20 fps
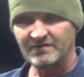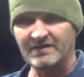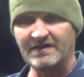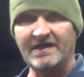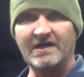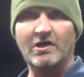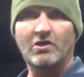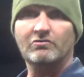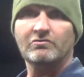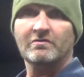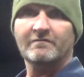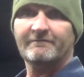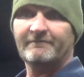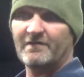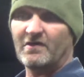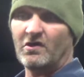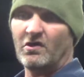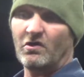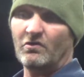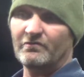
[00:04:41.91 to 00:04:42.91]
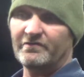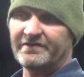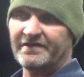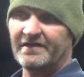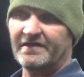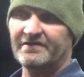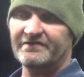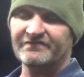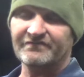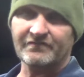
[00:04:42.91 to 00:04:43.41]
out of all the
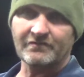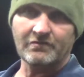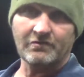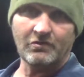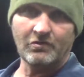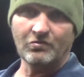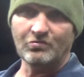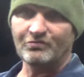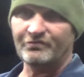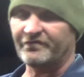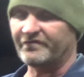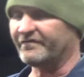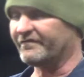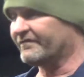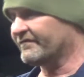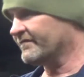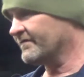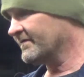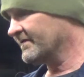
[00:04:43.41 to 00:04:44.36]
ends of the hoses.